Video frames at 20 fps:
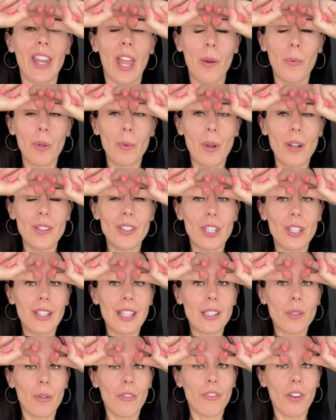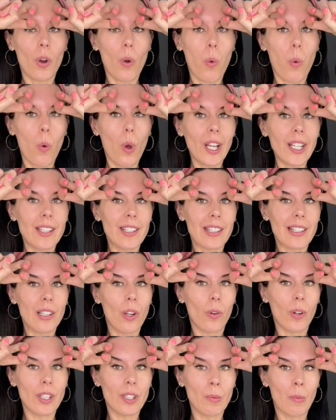We won't do this one for quite as
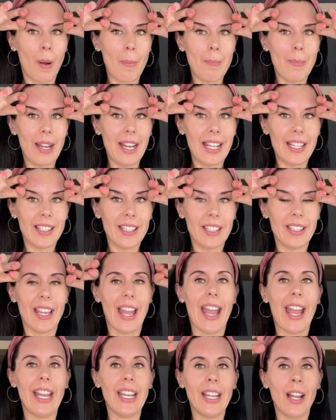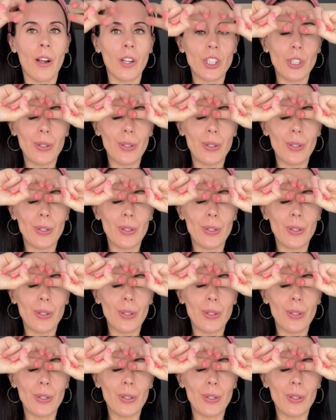long as 1 minute today.